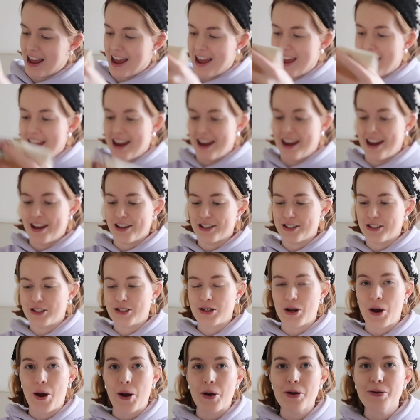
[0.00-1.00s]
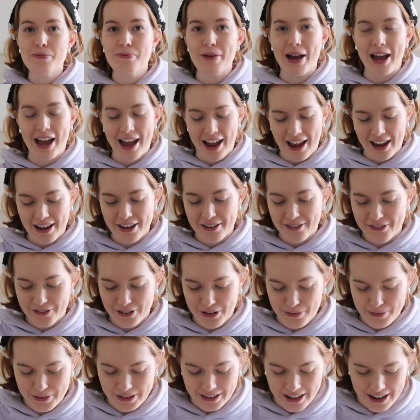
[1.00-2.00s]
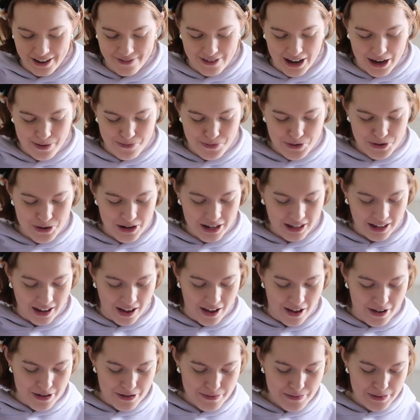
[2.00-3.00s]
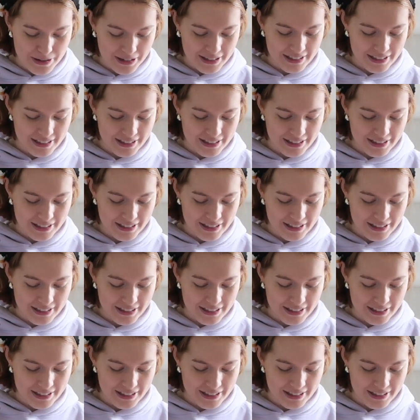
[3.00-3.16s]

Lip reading: a tote bag from the Leve Book Club,